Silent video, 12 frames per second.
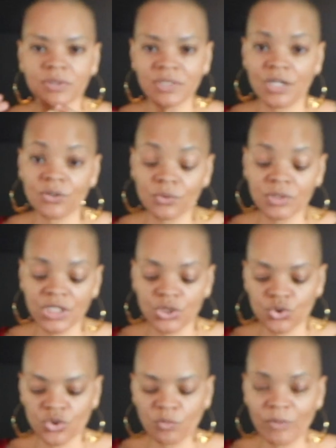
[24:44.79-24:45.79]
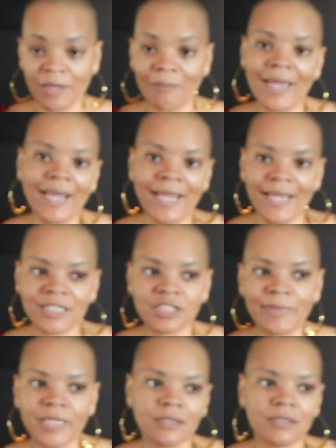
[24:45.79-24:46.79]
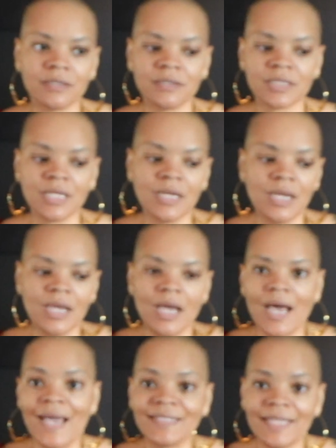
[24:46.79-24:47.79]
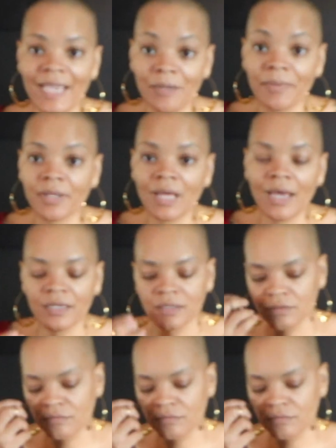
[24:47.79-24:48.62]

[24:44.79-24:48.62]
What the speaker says: tunnel syndrome in my hands because I type a lot.